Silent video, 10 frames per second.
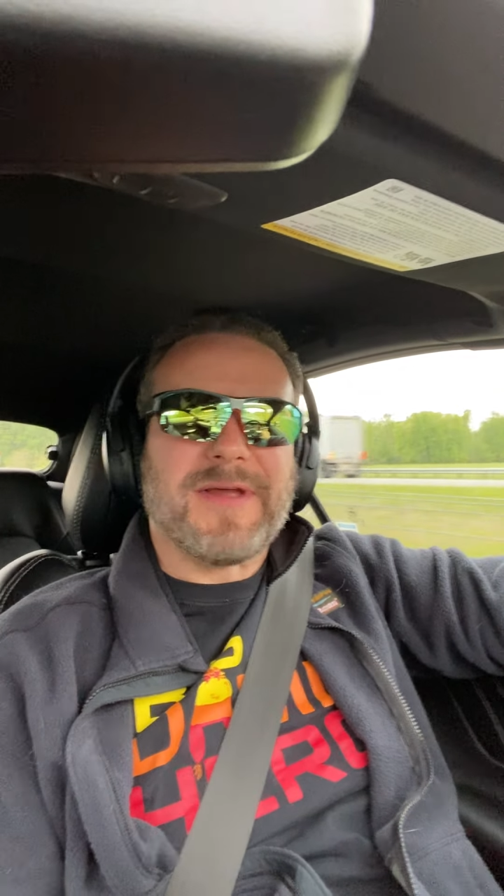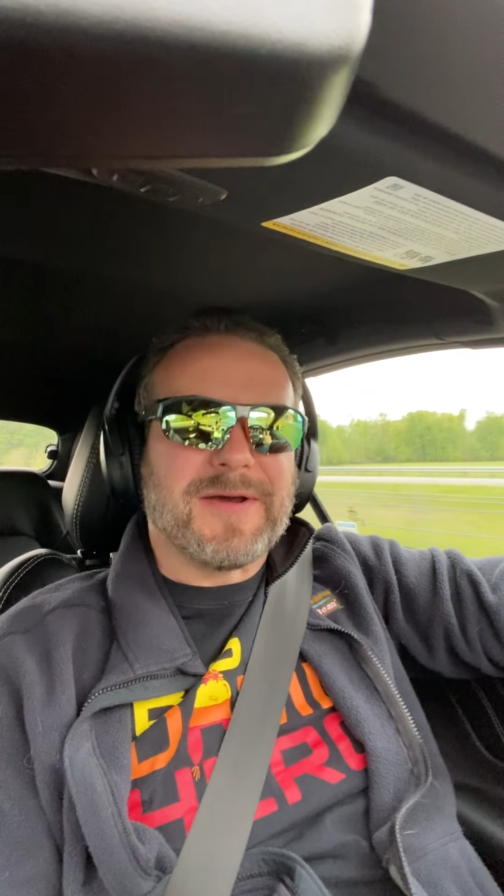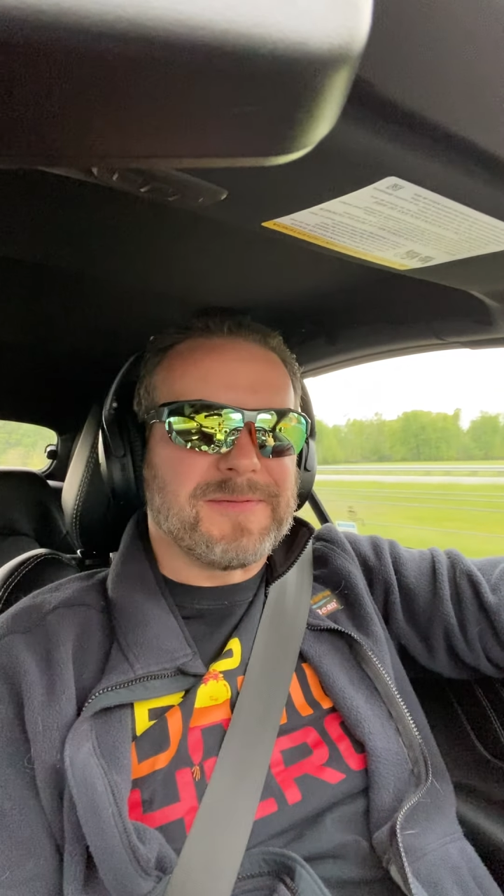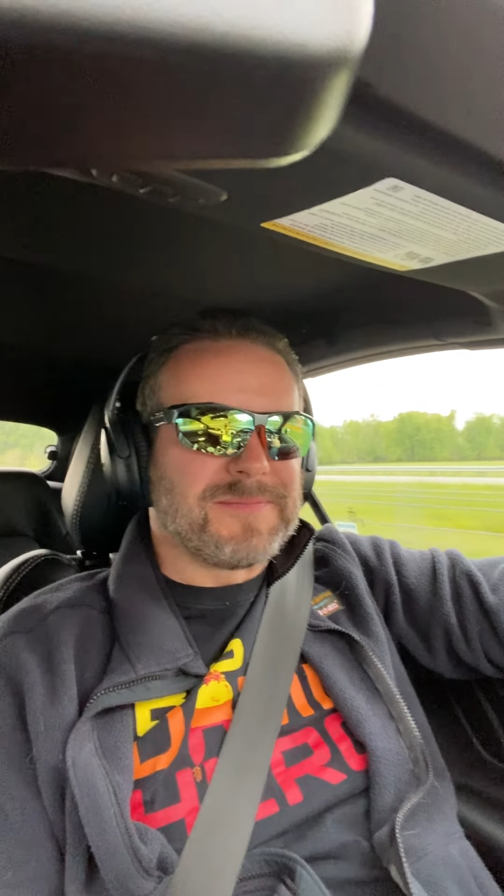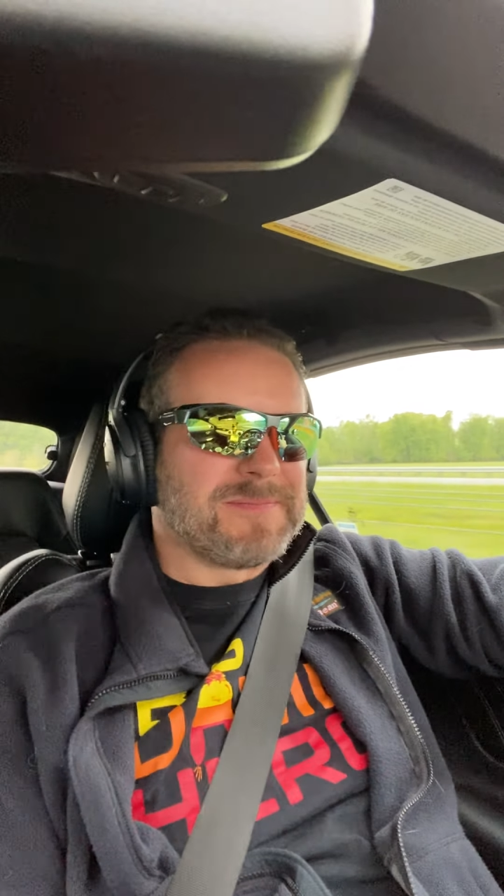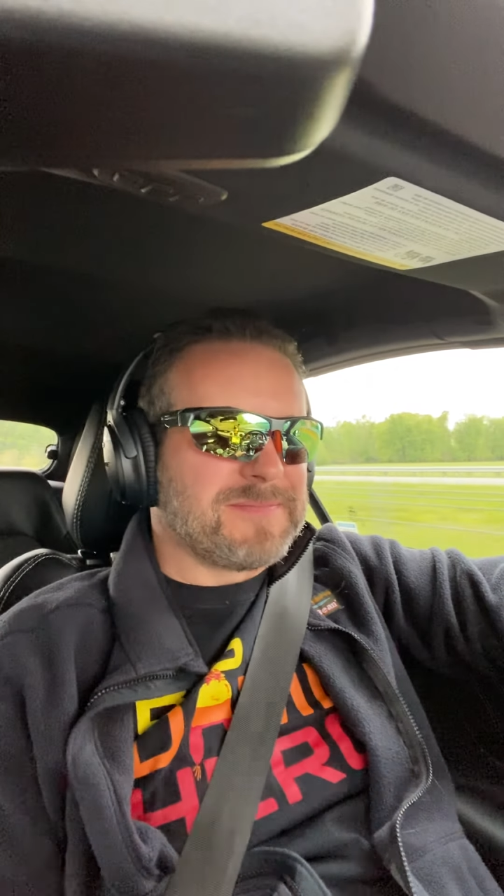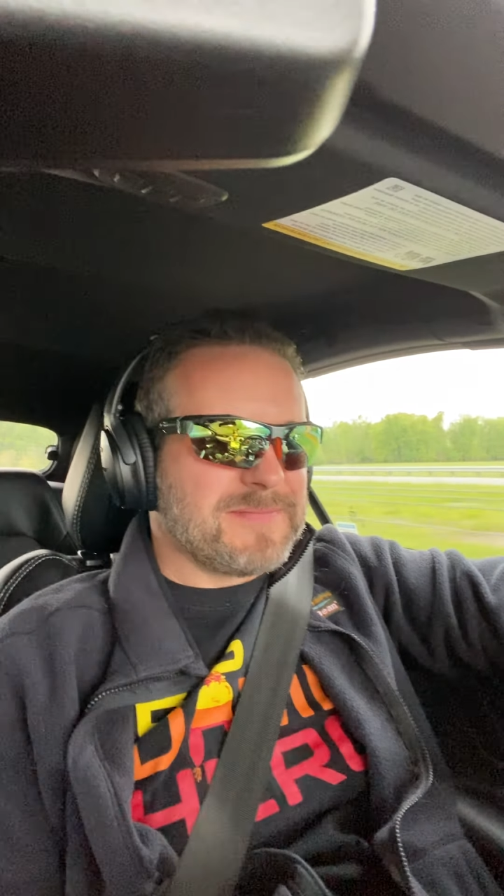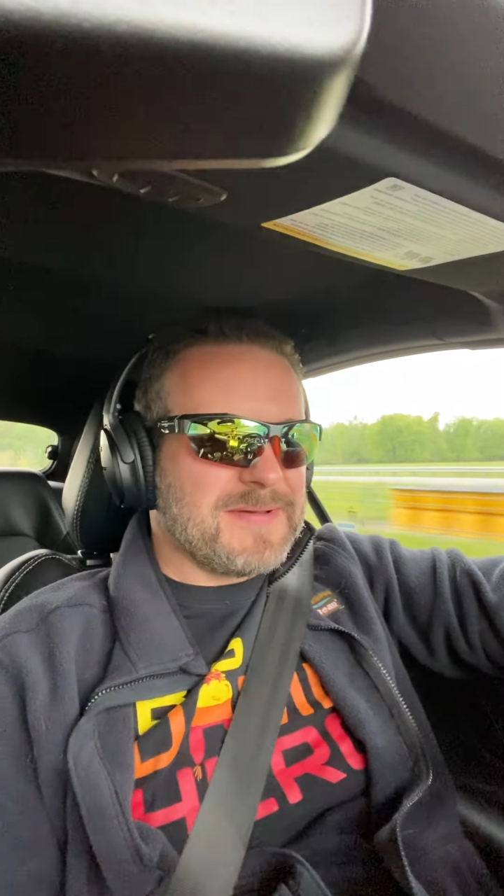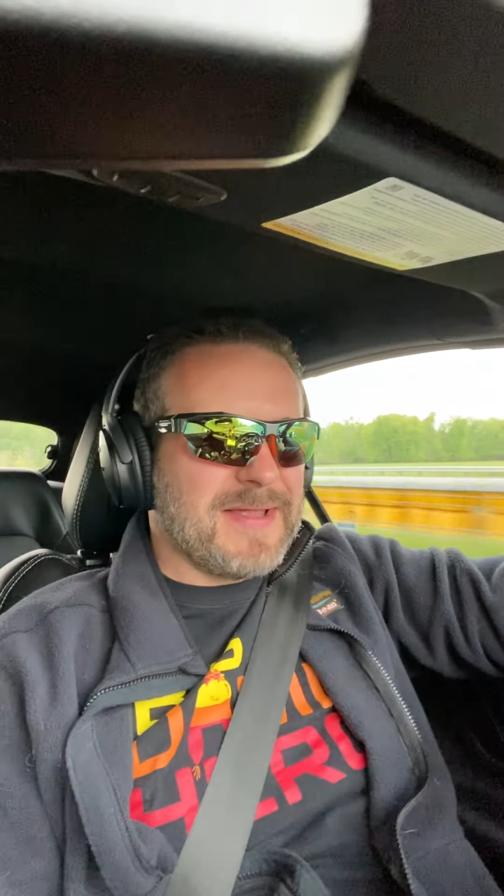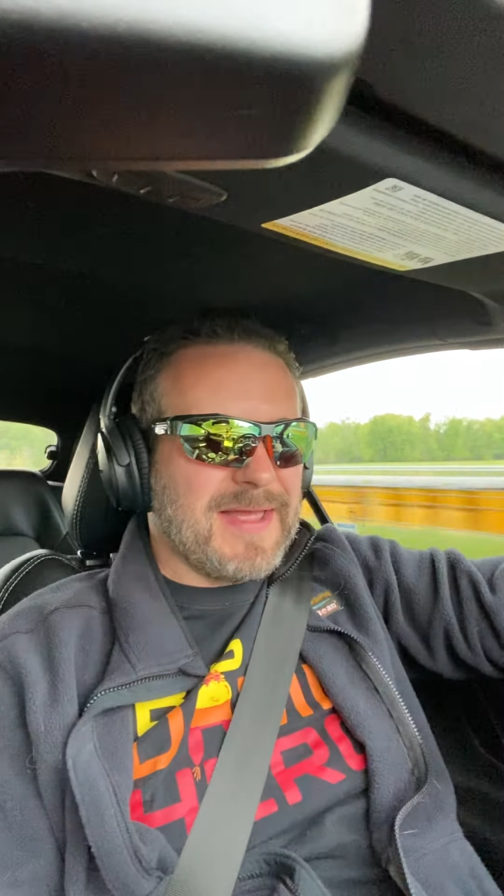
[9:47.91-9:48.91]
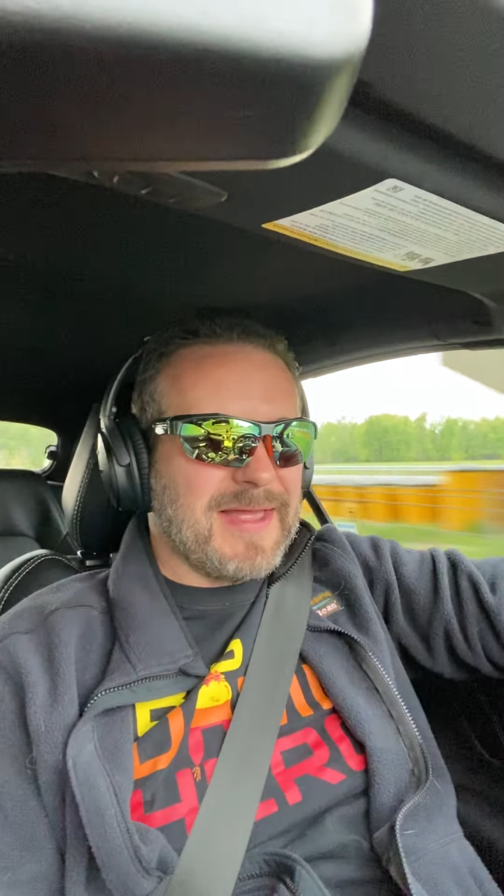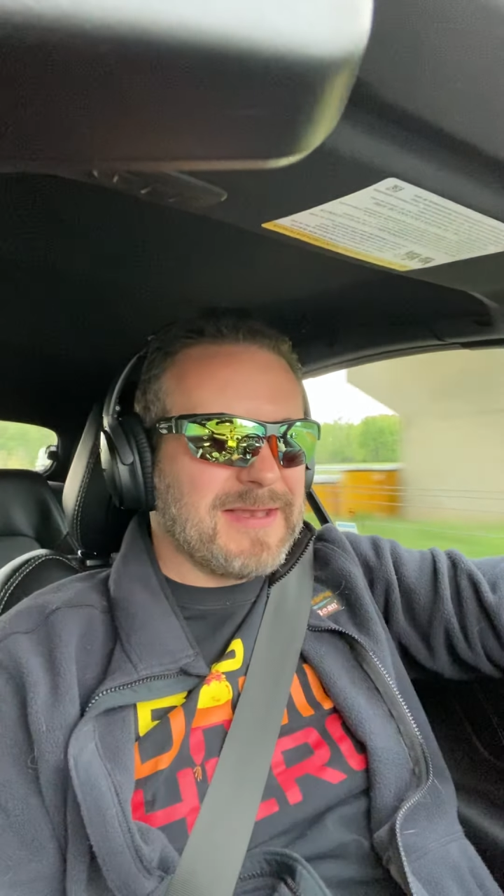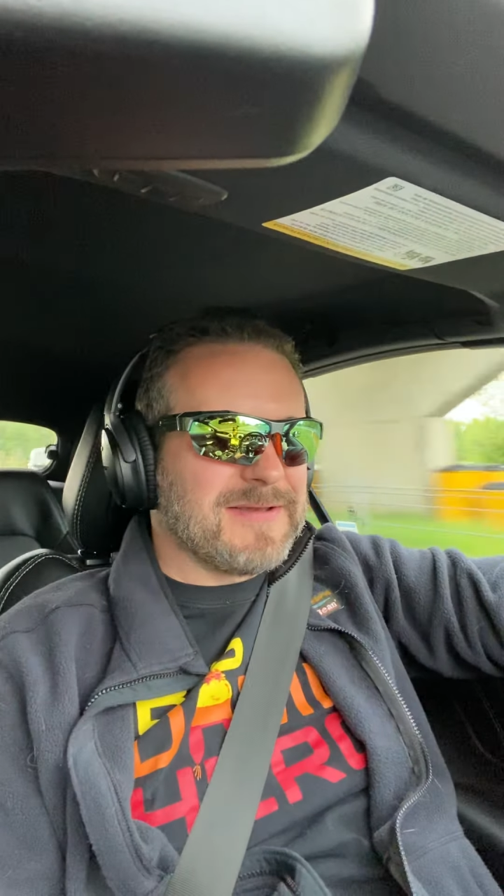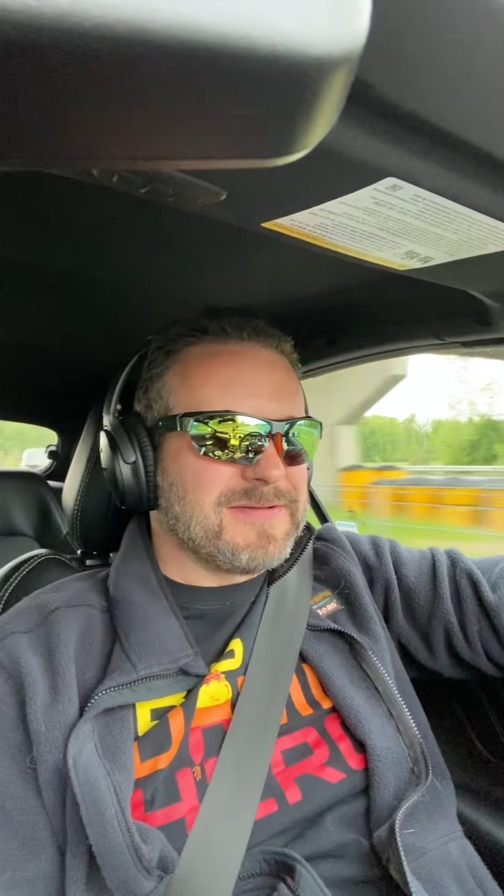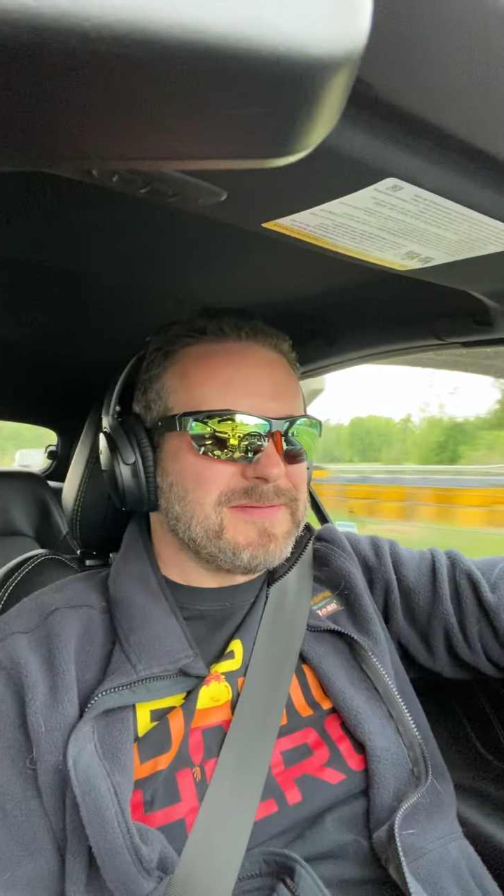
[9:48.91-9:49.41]
down.
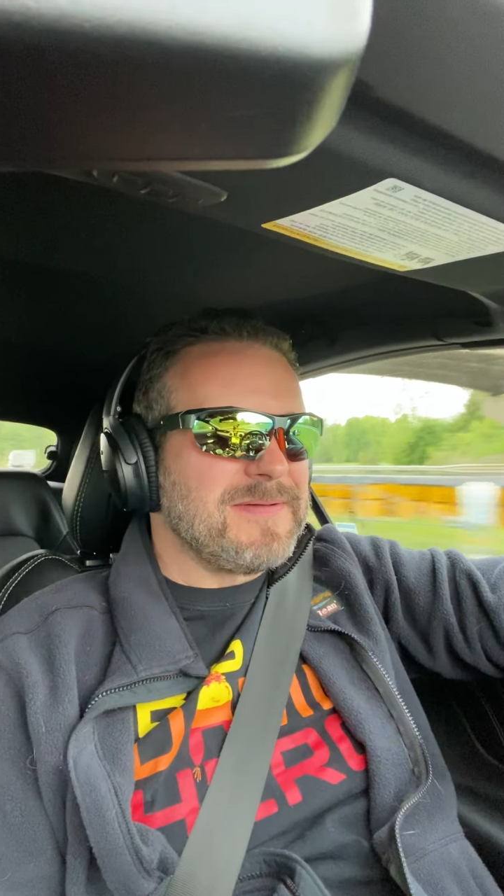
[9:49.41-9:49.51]
And